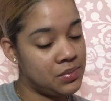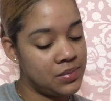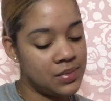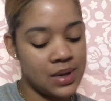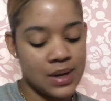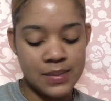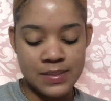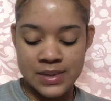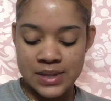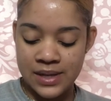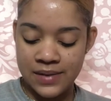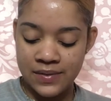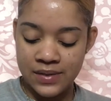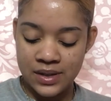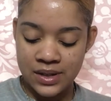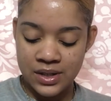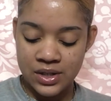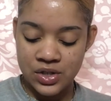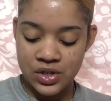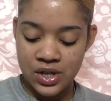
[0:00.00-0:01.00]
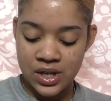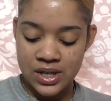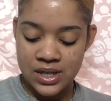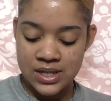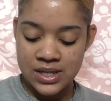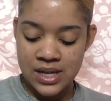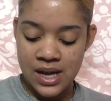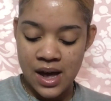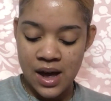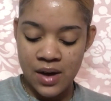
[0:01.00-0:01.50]
I'm definitely gonna try
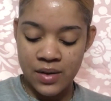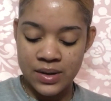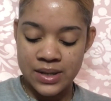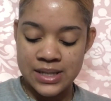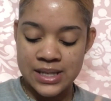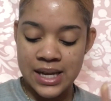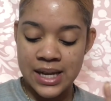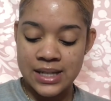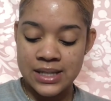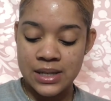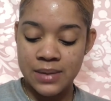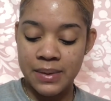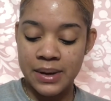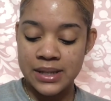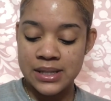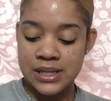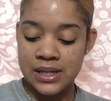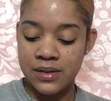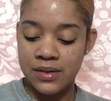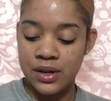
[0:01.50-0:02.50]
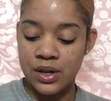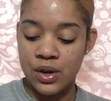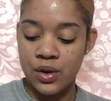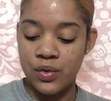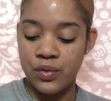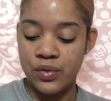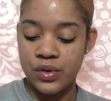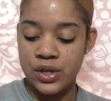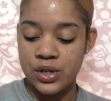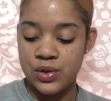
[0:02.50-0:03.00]
this out. It's antibacterial,
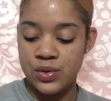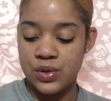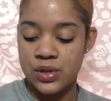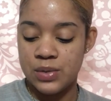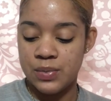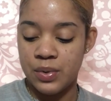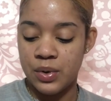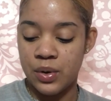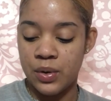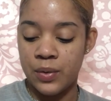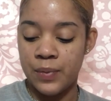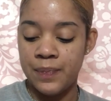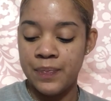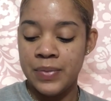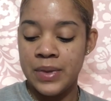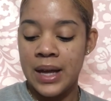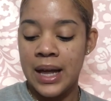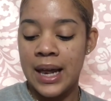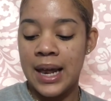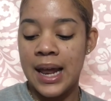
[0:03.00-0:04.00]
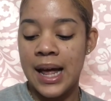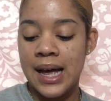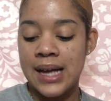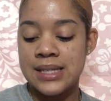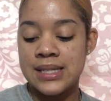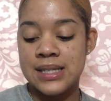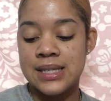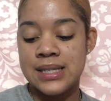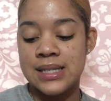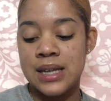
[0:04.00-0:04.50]
reusable,
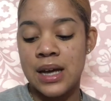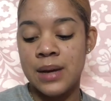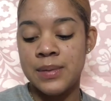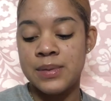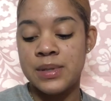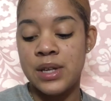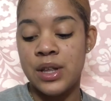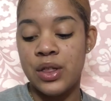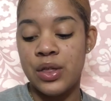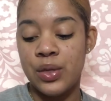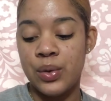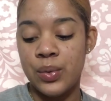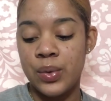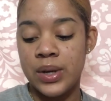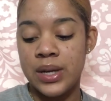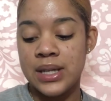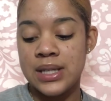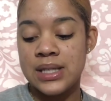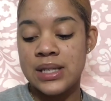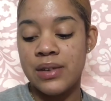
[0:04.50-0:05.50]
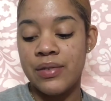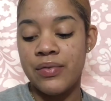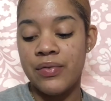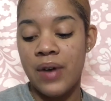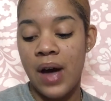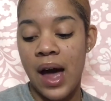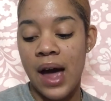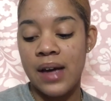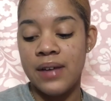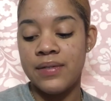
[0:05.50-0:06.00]
lasts up to 3 to
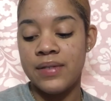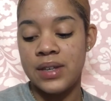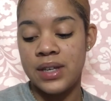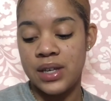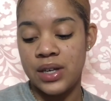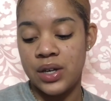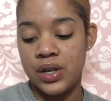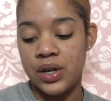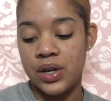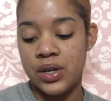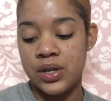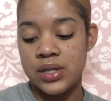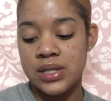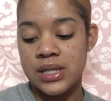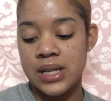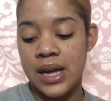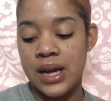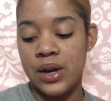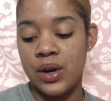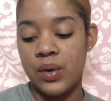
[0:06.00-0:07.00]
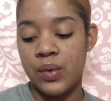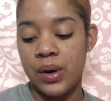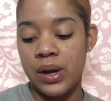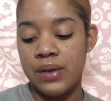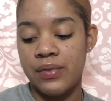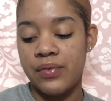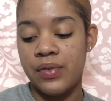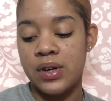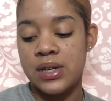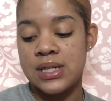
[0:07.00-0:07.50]
5 years, great
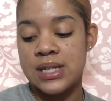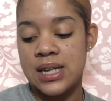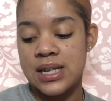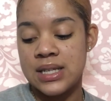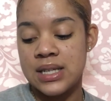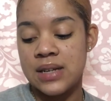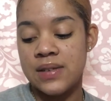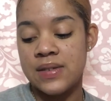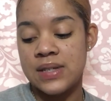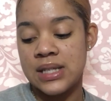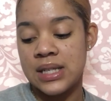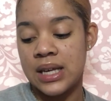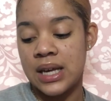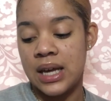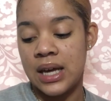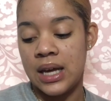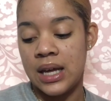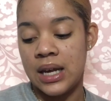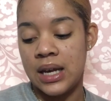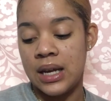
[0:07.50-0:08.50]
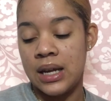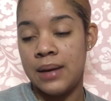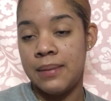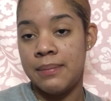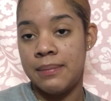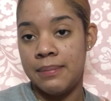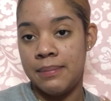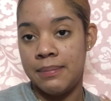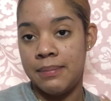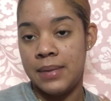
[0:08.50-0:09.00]
for sensitive skin,
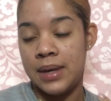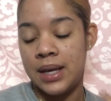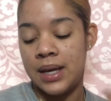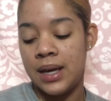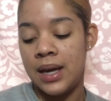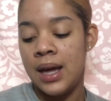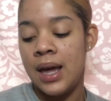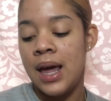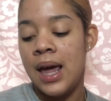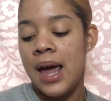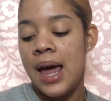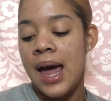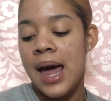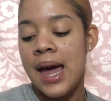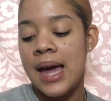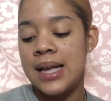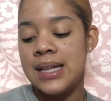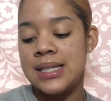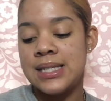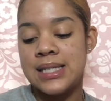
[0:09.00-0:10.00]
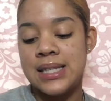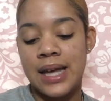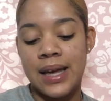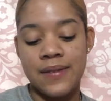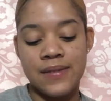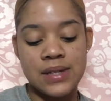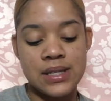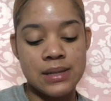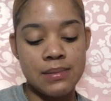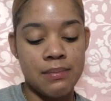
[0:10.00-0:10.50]
me, and
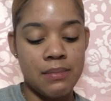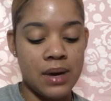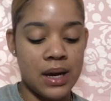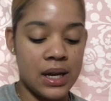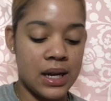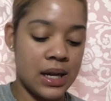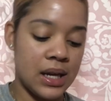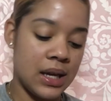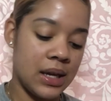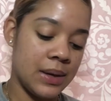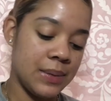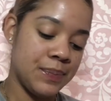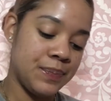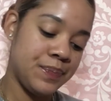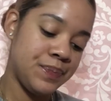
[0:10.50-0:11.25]
saves money.